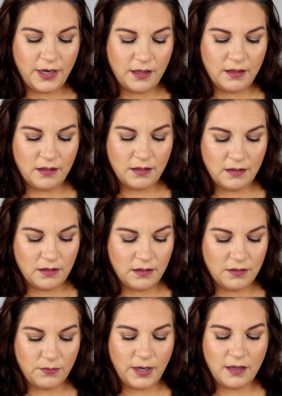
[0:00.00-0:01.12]
of
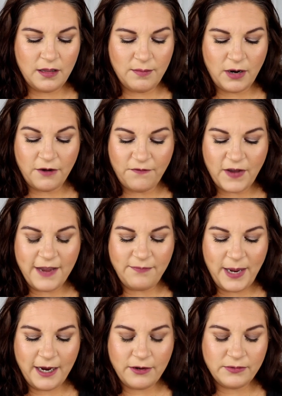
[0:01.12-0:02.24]
them are
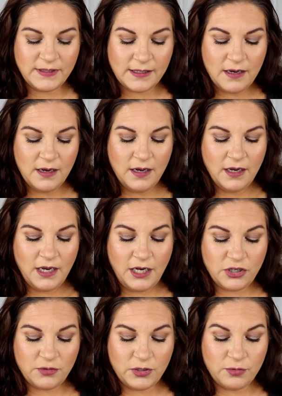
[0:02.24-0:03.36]
£5
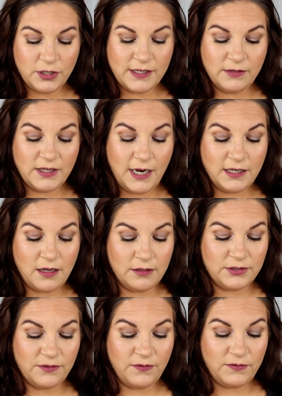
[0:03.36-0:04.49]
each, which works out to
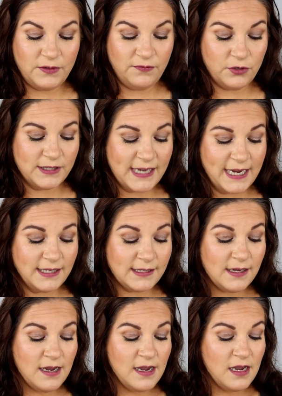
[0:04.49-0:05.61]
$8.54.
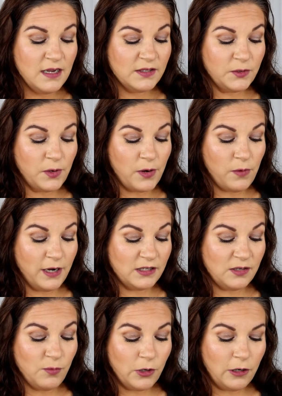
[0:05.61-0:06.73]
So I want
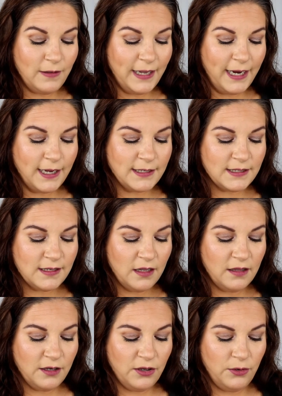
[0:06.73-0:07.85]
Tomorrowland,
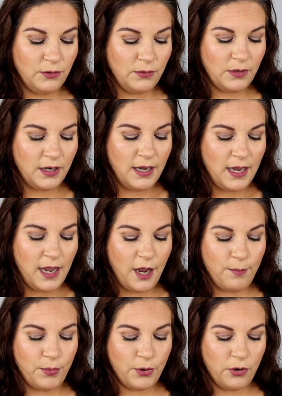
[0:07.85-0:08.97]
Lagoon,
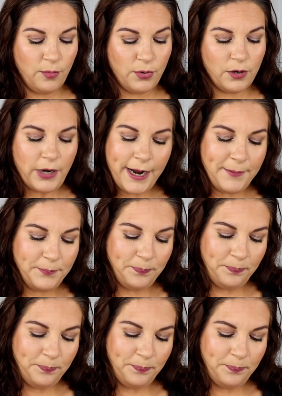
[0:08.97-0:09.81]
and Bora Bora.